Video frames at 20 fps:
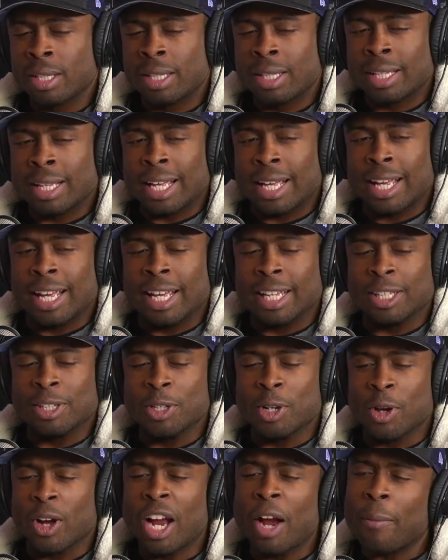And,
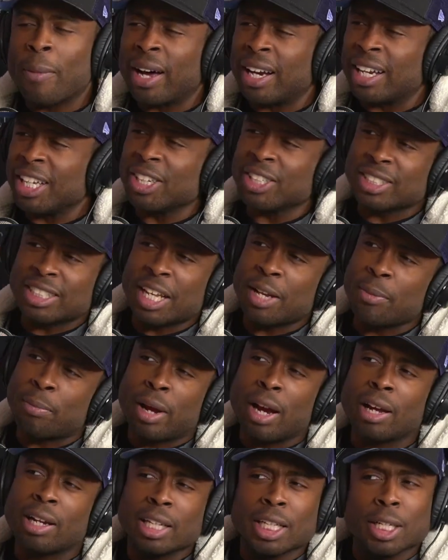everybody else, they
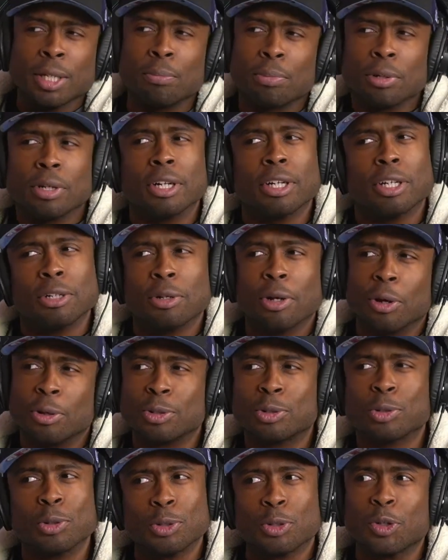barely can put, 2 or
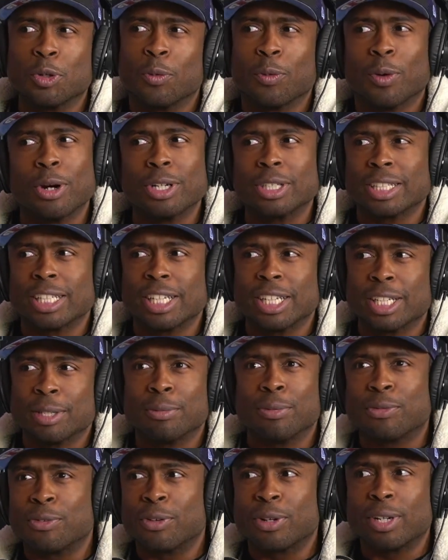3 words together
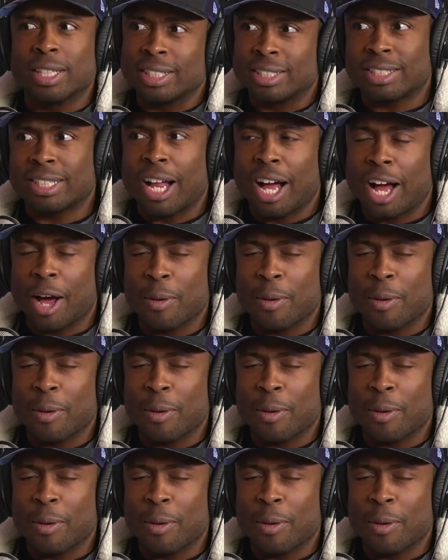before they stop.